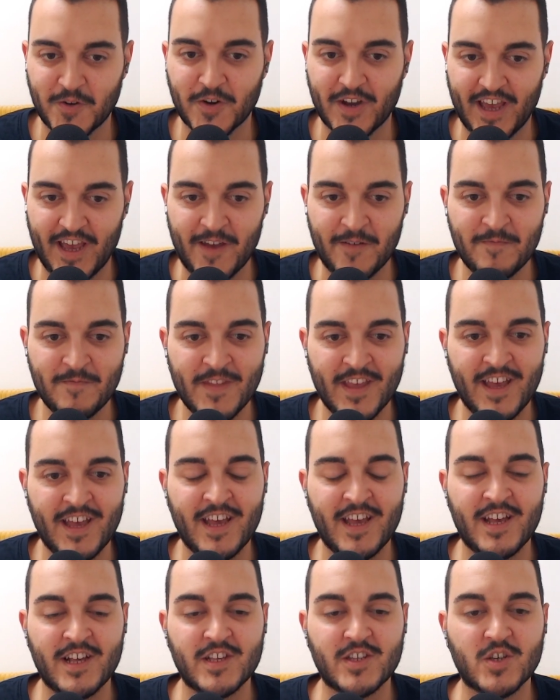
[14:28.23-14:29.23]
Okay,
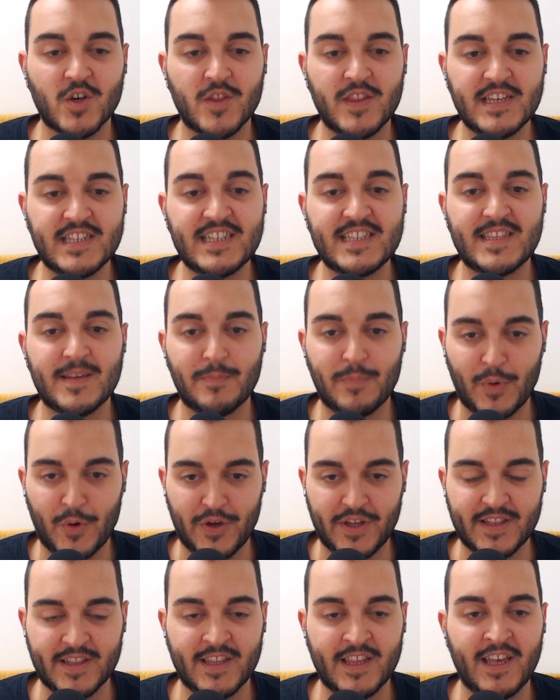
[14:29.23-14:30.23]
so this is the
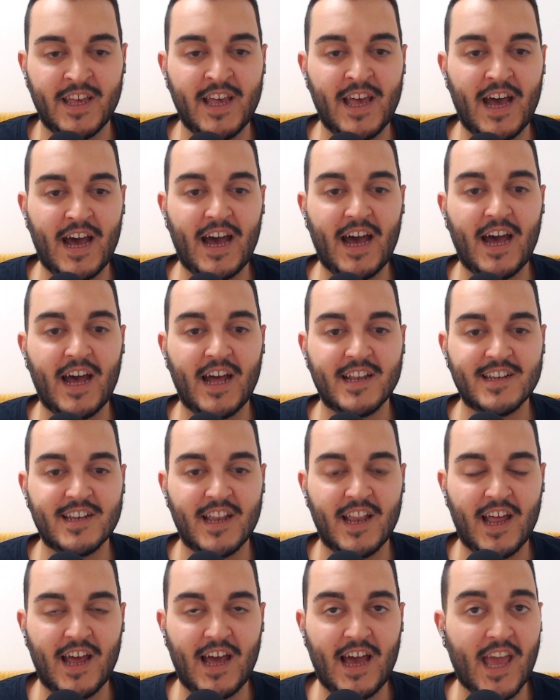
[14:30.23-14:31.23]
point,
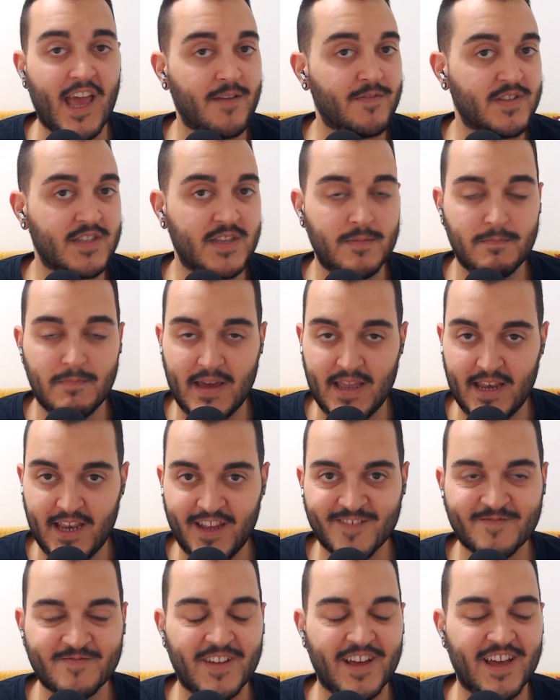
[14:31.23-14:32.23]
and I have seen
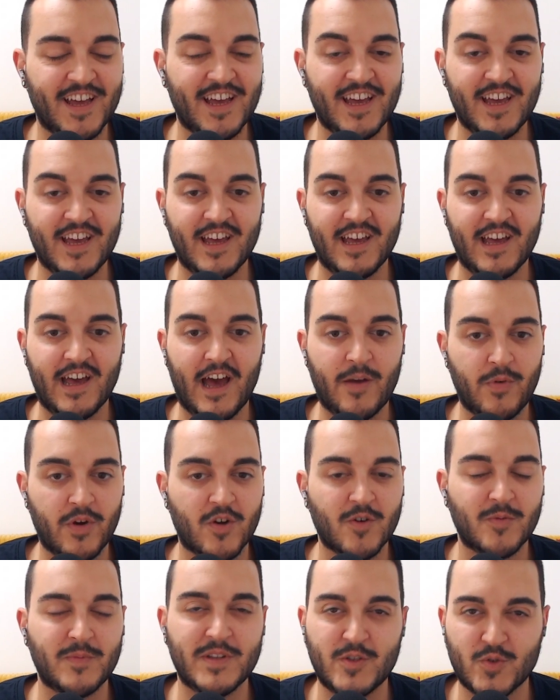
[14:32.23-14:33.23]
many. I
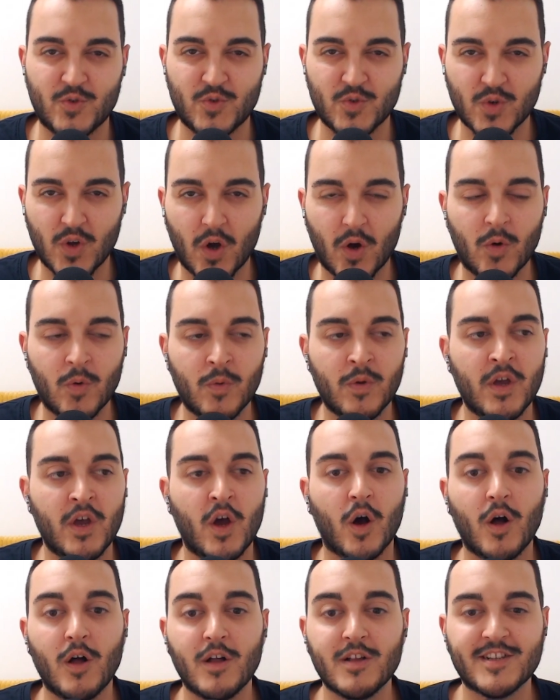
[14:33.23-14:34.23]
recommend you to go.
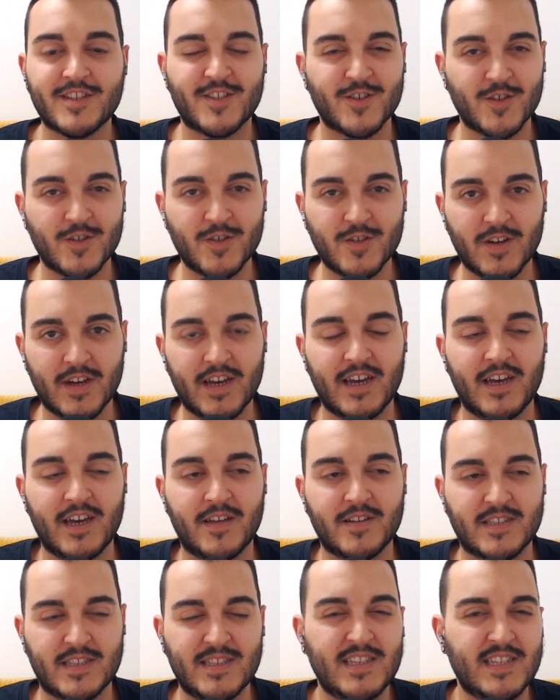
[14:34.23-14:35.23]
Also,
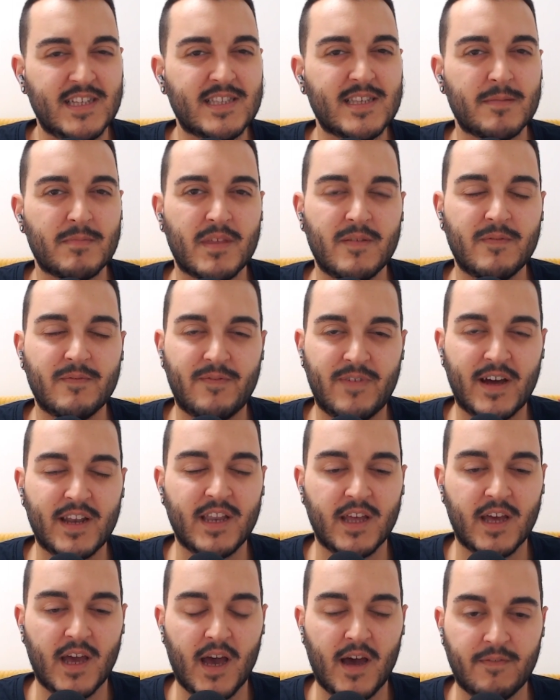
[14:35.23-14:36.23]
this is something
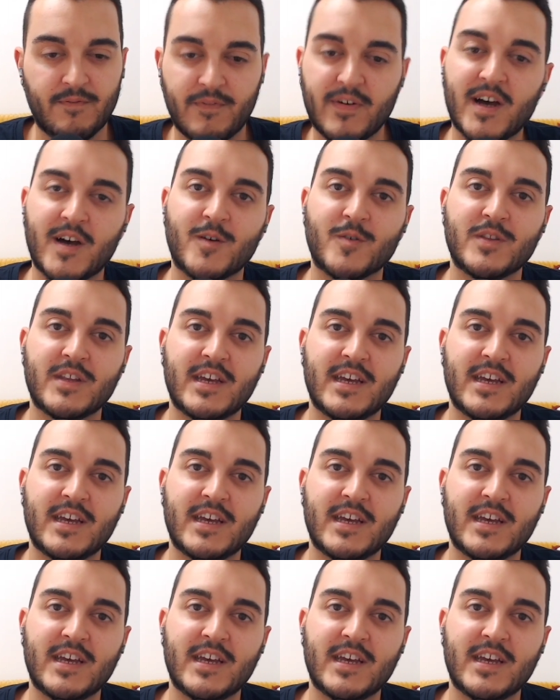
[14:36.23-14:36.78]
funny I have found.